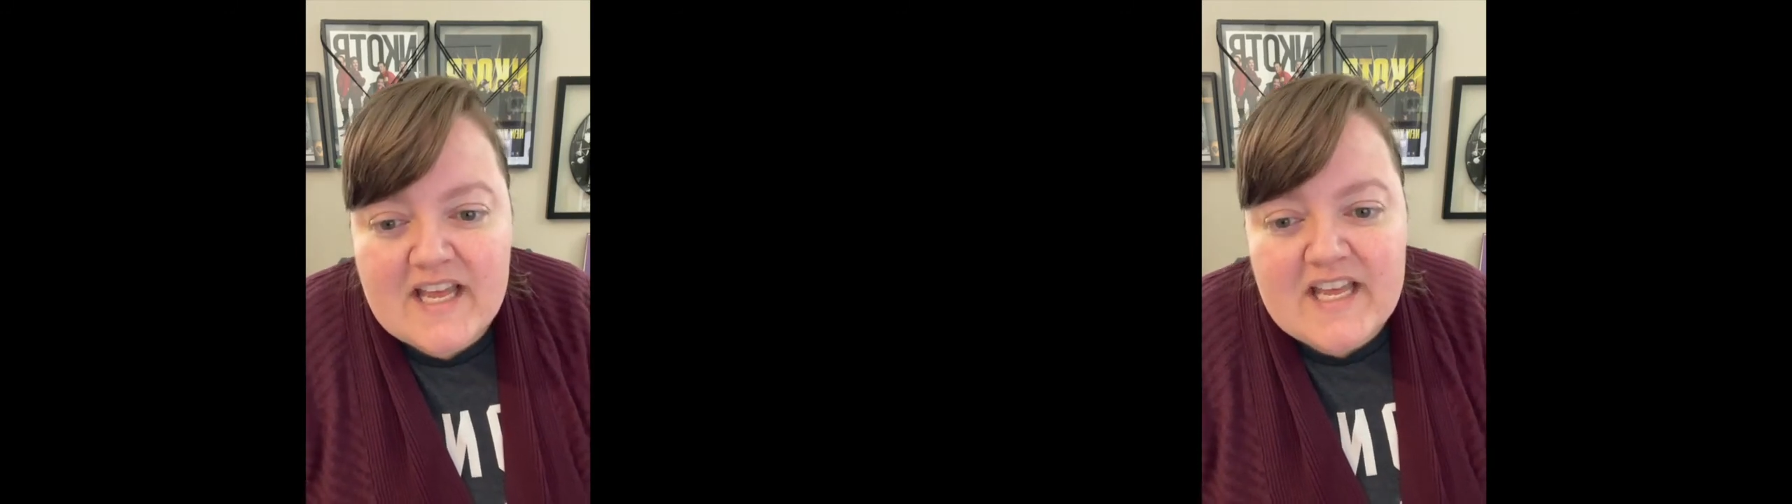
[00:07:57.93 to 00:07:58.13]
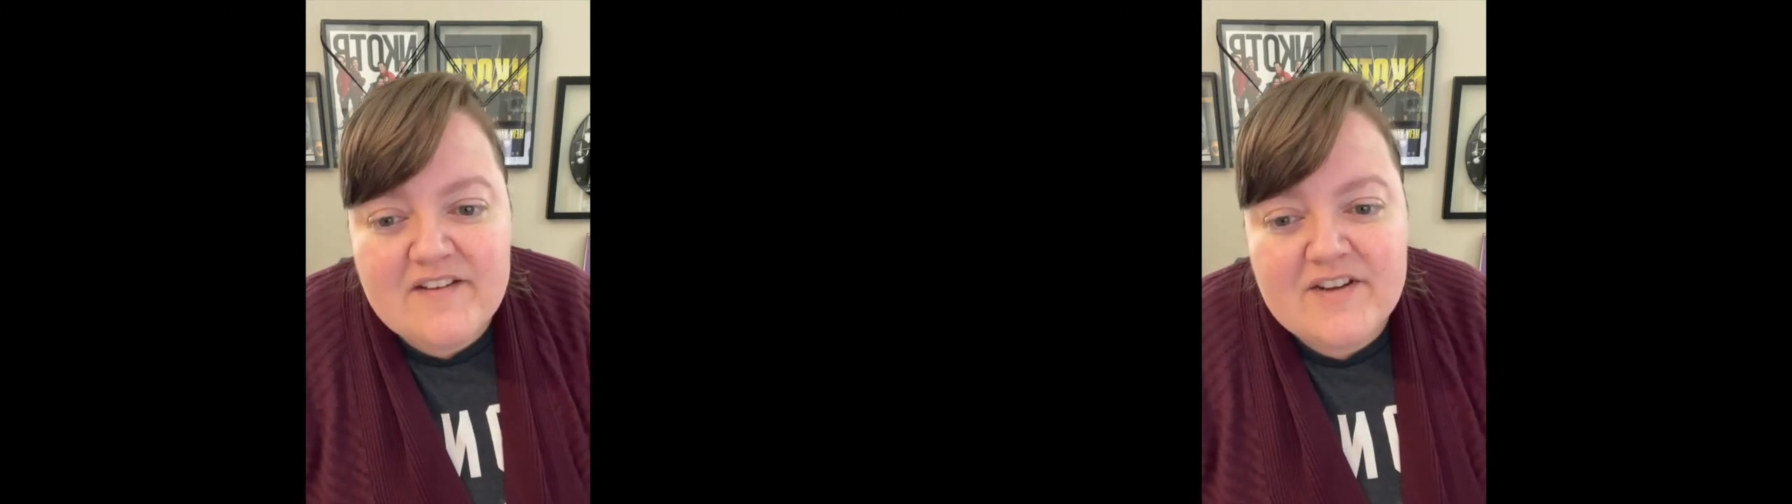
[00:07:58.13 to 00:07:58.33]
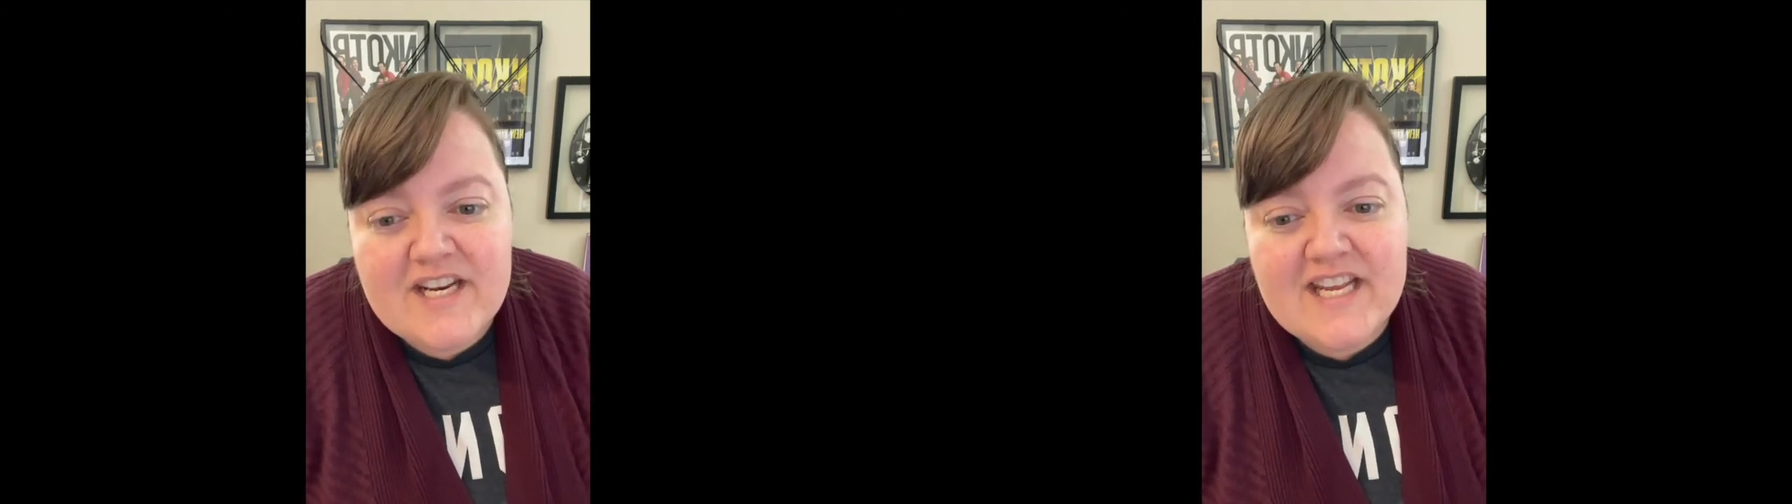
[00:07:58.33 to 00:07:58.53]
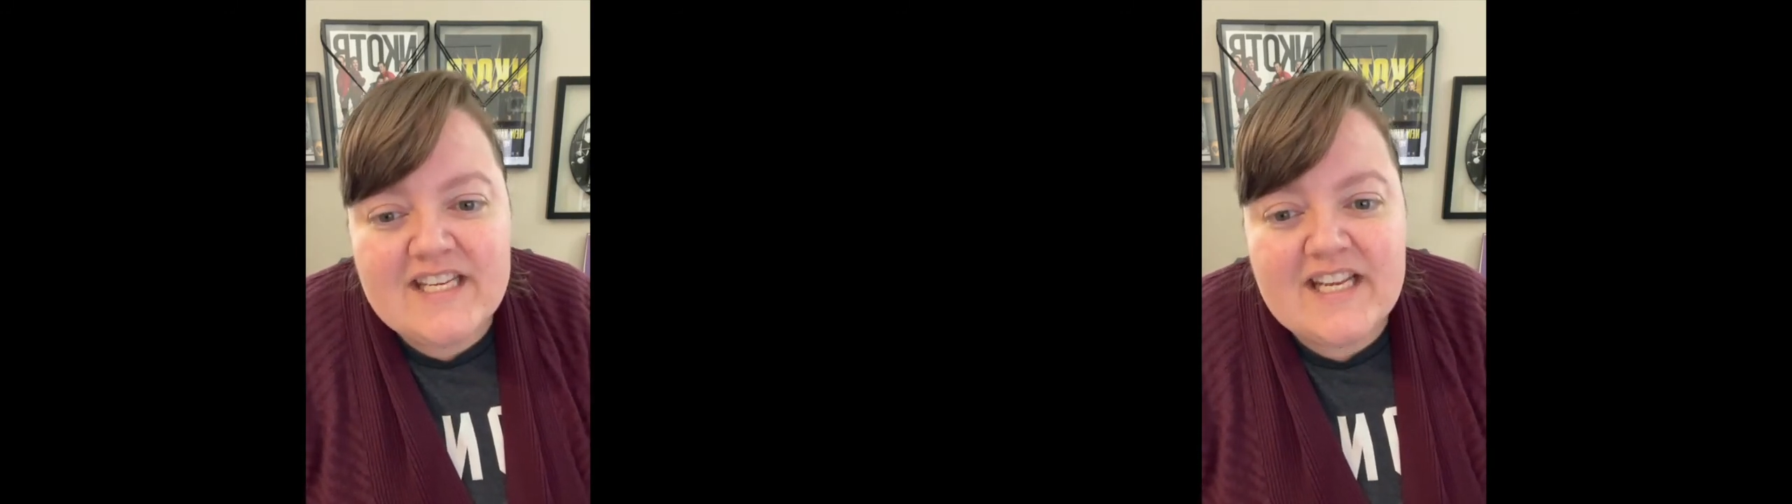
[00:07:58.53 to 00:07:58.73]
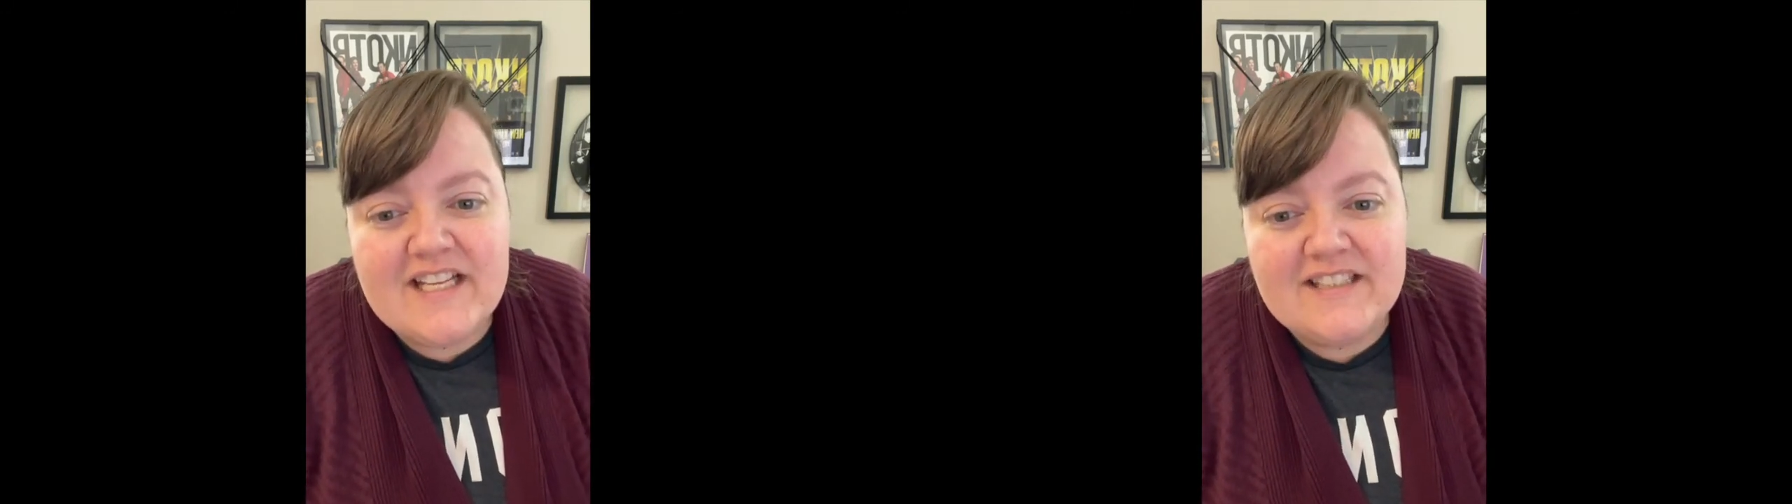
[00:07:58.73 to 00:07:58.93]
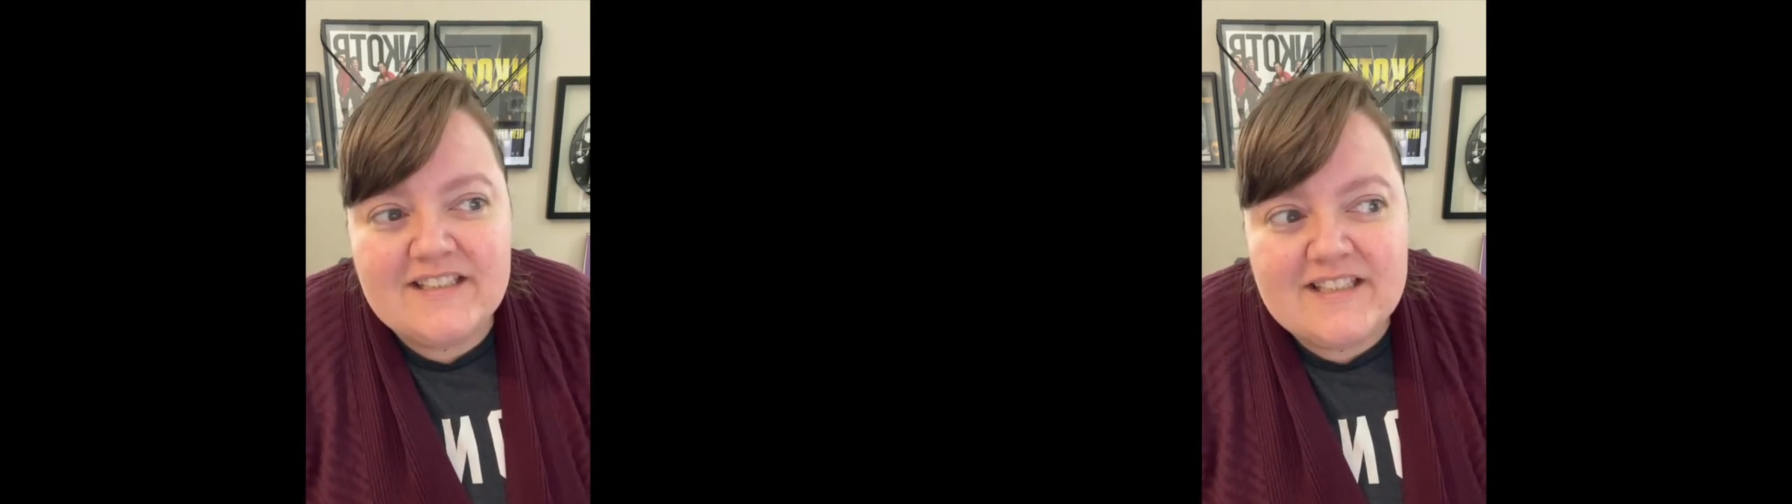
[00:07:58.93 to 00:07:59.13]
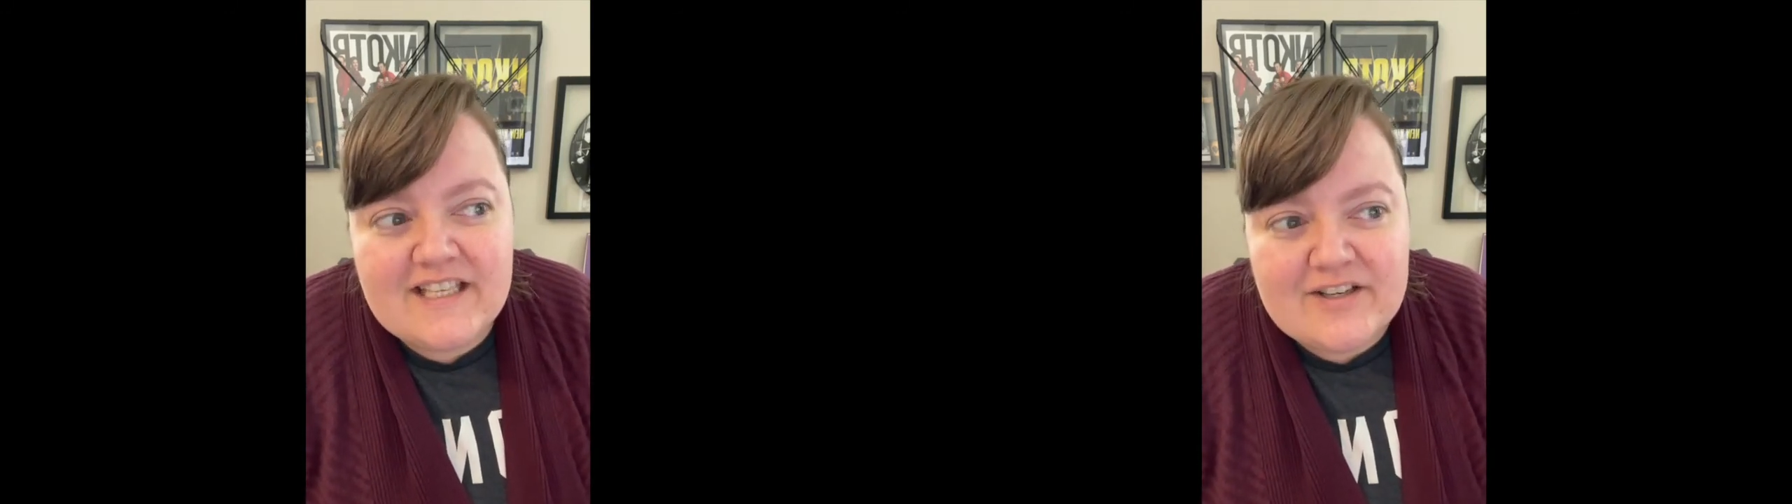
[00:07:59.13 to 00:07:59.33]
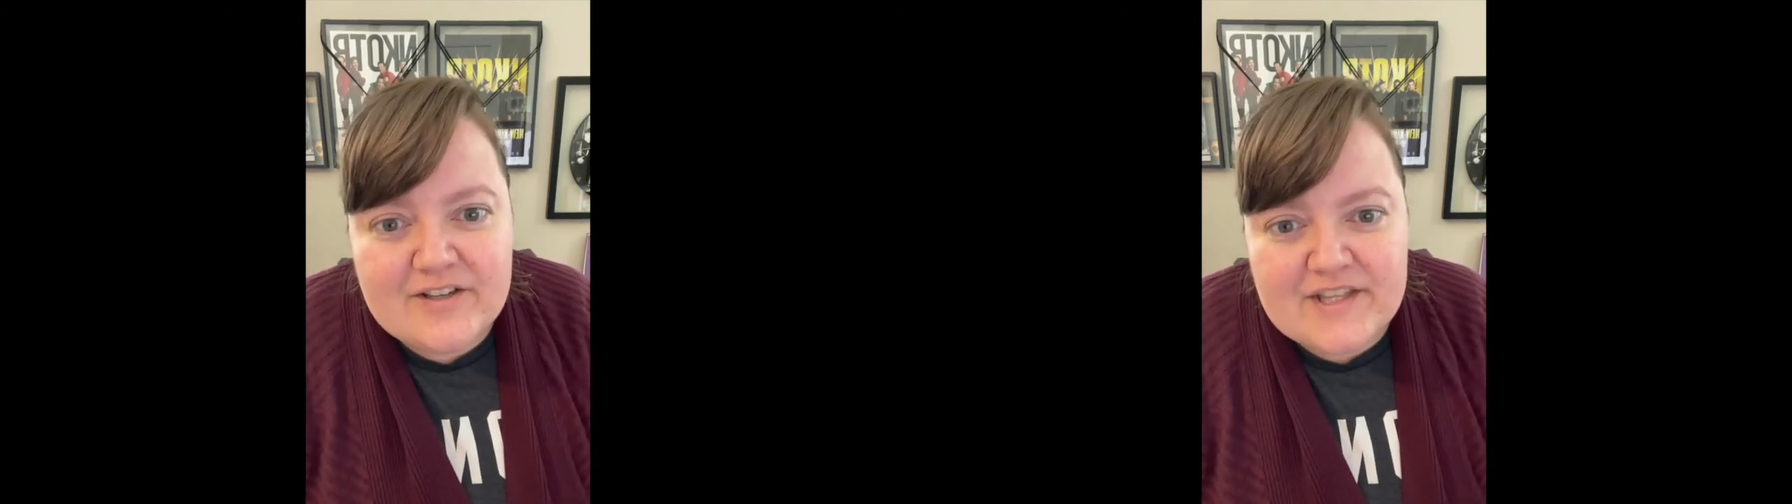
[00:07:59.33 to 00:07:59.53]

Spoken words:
Even in little